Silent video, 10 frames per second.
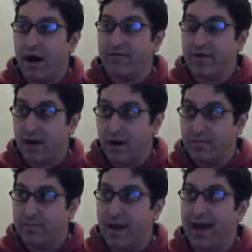I've
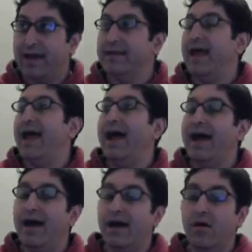come and
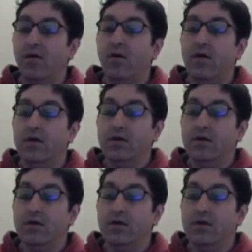how